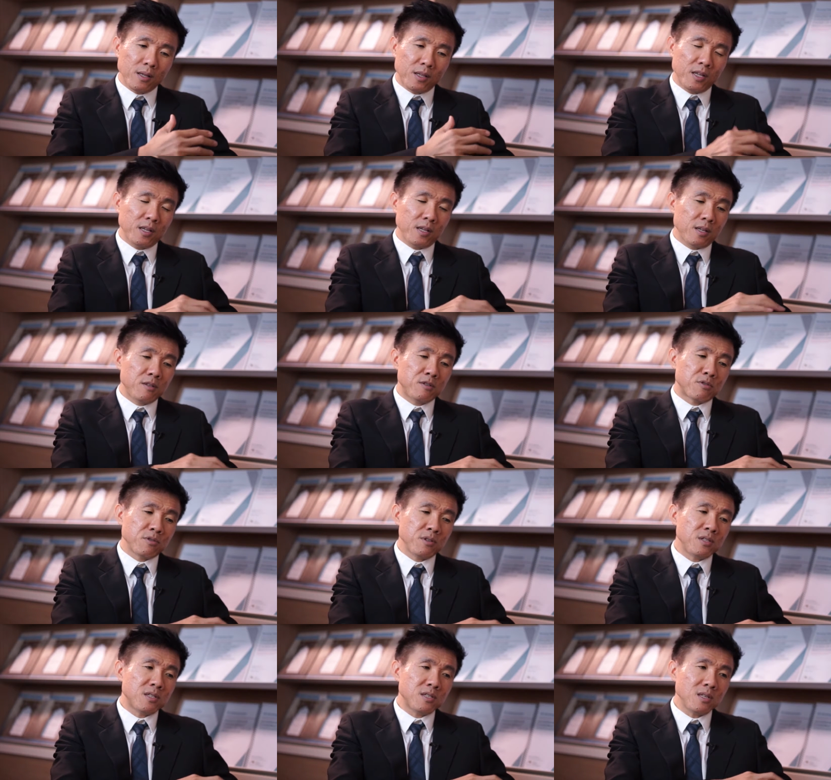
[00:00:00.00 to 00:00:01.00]
the
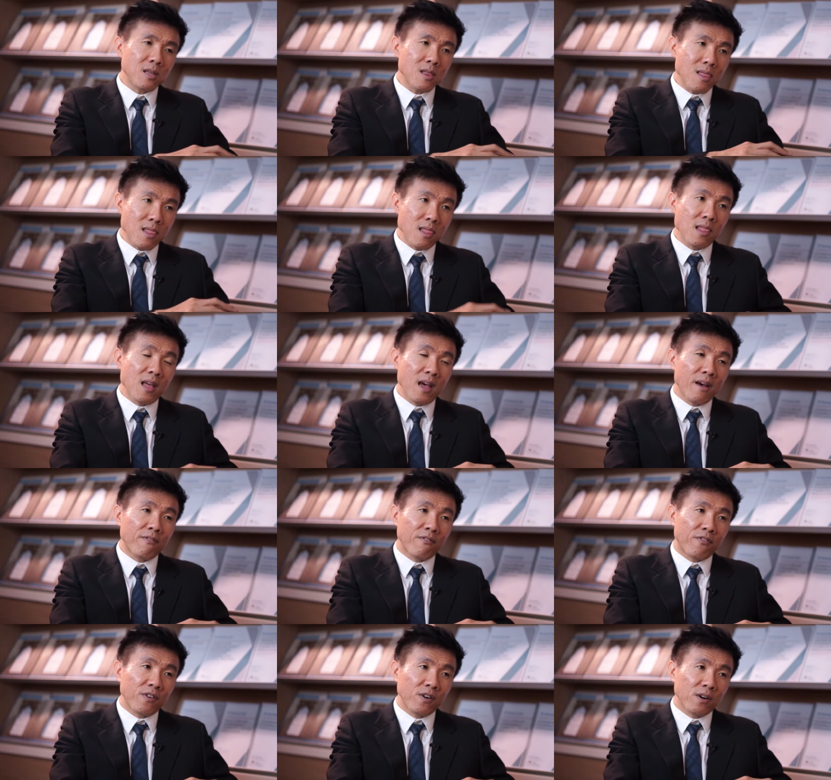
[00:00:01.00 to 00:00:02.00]
intrinsic
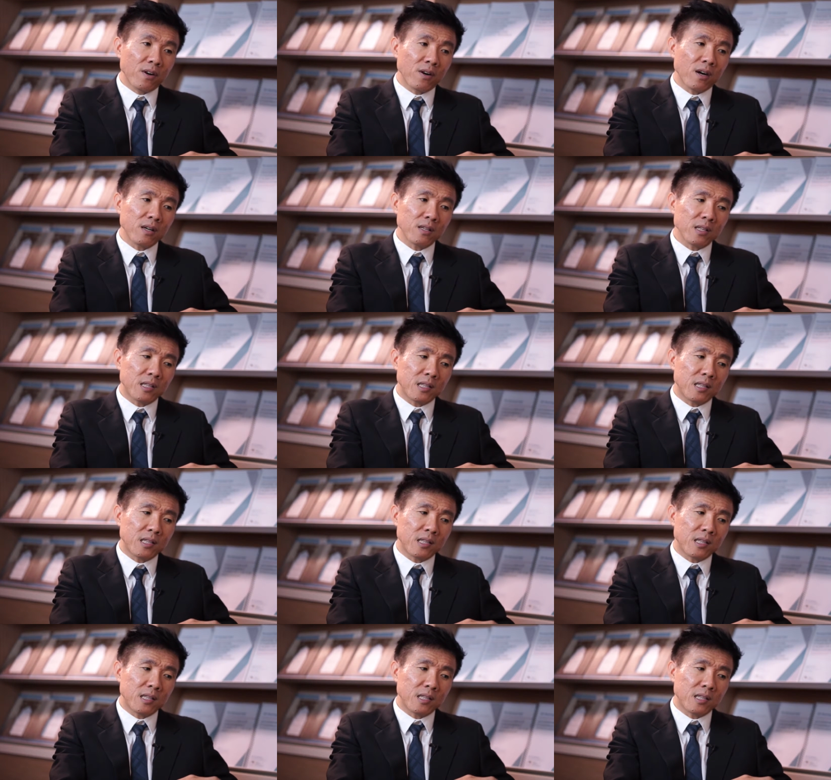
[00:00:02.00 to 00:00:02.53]
level,